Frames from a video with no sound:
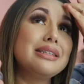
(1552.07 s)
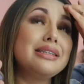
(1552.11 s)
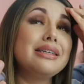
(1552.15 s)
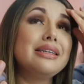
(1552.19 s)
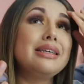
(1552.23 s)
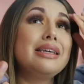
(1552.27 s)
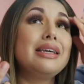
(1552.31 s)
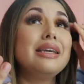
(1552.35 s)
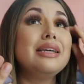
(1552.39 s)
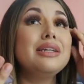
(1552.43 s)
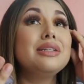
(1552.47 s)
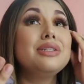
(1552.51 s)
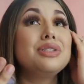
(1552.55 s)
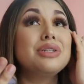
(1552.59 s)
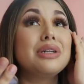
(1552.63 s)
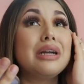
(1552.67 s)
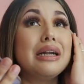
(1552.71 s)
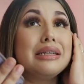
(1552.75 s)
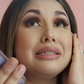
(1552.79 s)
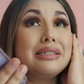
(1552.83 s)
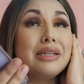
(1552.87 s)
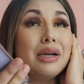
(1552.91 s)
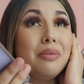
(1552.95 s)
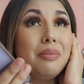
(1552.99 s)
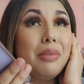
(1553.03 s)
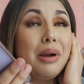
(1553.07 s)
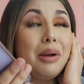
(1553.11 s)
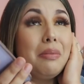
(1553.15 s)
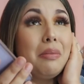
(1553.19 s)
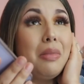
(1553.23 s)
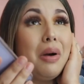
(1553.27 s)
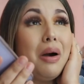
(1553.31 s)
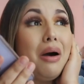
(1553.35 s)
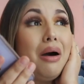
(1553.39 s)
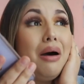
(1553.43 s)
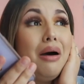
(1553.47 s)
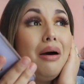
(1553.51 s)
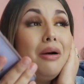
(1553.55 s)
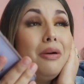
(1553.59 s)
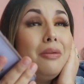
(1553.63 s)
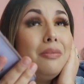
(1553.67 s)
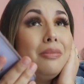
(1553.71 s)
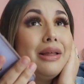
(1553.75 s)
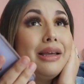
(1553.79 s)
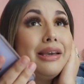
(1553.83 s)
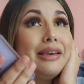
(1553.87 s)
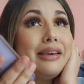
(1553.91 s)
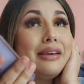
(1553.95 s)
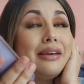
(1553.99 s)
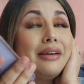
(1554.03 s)
the kids? Should I tell my mom?
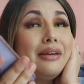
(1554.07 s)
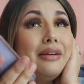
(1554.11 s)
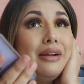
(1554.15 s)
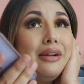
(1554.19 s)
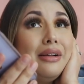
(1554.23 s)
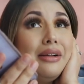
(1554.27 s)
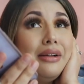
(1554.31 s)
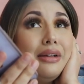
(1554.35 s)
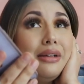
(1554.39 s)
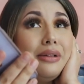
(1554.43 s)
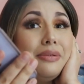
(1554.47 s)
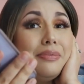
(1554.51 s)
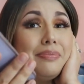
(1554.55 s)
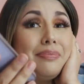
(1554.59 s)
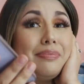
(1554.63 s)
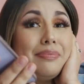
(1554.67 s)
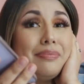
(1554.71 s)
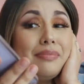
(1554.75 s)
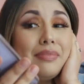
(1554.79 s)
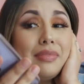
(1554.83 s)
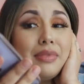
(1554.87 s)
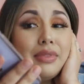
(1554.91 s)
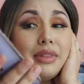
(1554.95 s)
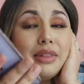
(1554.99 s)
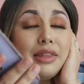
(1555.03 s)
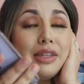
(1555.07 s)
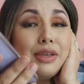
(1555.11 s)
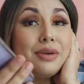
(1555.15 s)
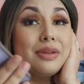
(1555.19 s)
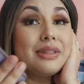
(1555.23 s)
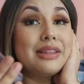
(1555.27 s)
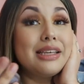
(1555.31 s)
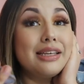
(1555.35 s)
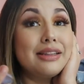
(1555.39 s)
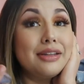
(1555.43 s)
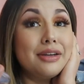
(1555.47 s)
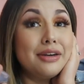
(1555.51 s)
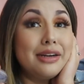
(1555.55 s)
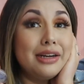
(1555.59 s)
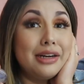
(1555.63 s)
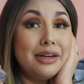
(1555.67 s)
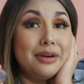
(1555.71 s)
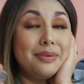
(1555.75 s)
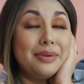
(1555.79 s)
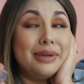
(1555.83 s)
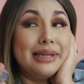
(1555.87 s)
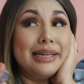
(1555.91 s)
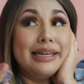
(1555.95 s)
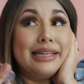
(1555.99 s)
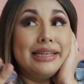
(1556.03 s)
Like, do you think they're
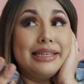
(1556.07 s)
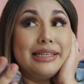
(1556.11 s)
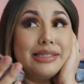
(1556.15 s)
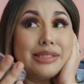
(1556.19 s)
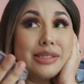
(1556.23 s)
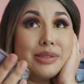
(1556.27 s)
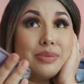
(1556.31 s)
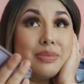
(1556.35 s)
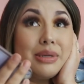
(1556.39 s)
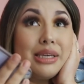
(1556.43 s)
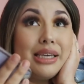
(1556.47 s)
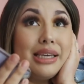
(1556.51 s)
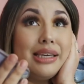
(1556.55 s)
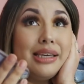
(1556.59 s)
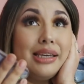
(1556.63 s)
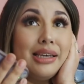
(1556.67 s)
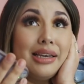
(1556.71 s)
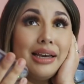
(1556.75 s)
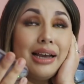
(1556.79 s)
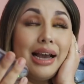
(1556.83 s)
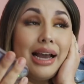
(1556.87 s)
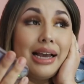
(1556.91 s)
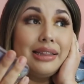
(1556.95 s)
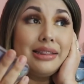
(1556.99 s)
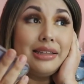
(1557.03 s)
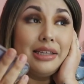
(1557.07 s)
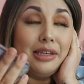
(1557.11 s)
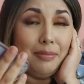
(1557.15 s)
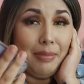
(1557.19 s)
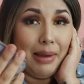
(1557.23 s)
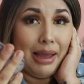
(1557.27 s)
gonna release me? I think